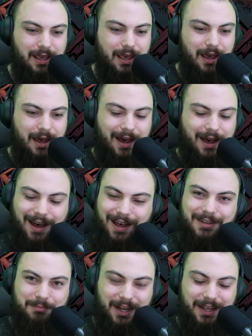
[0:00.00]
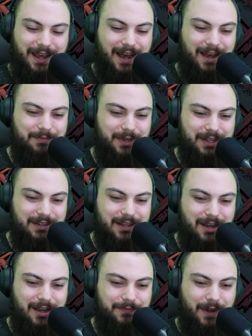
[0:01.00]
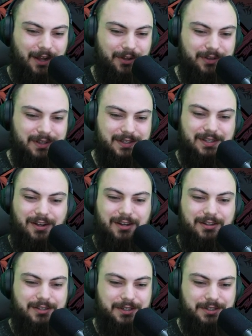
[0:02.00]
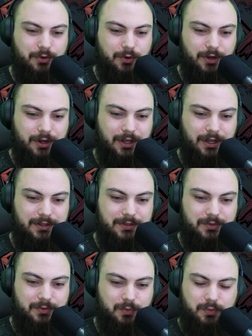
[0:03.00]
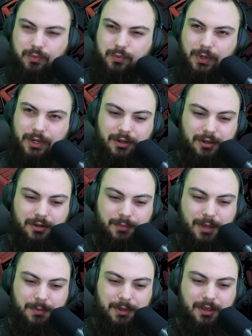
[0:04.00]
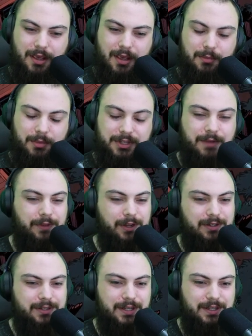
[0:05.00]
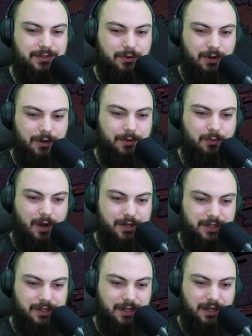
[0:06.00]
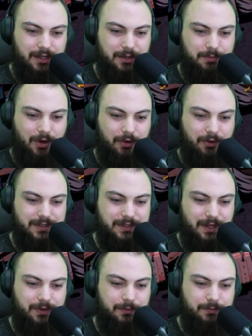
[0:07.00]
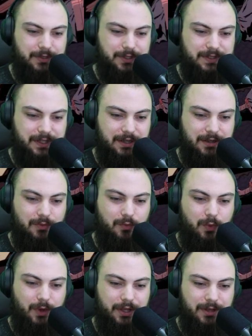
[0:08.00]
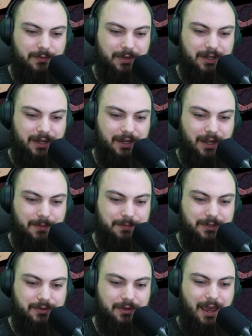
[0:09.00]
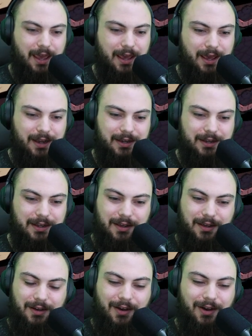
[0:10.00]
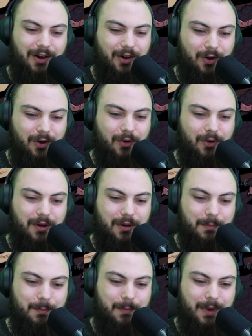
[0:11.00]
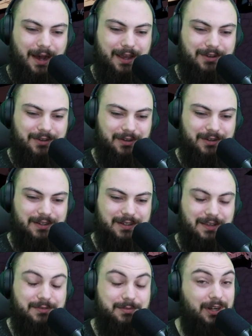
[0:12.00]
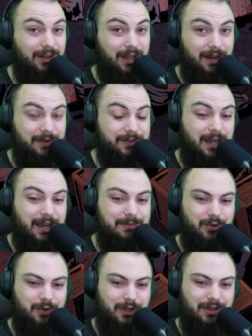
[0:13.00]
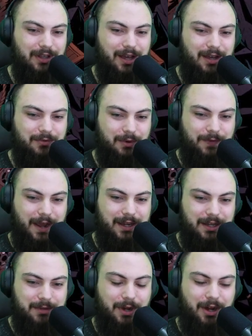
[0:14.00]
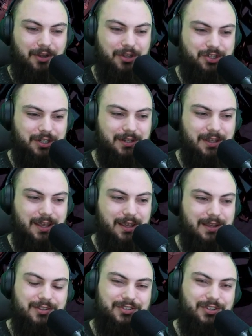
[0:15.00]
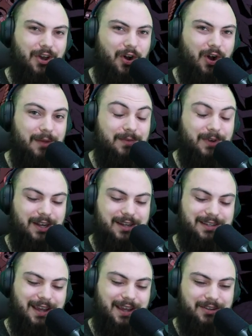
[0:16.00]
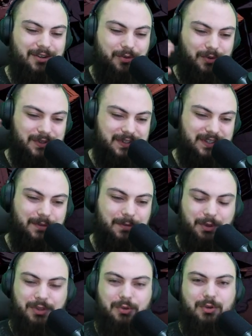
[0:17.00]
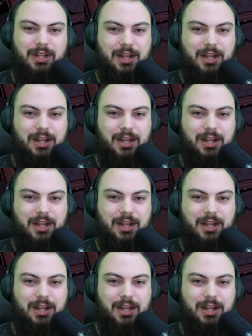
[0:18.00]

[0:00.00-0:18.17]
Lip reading: But yeah, I've been kind of following this on Discord and Twitter, maybe, but definitely on Discord. I've been watching kind of the progress of them to see what they've been getting up to, and oh my goodness, they spent a lot of time doing a lot of refining and polishing. So I'm very excited to go through this demo with you and kind of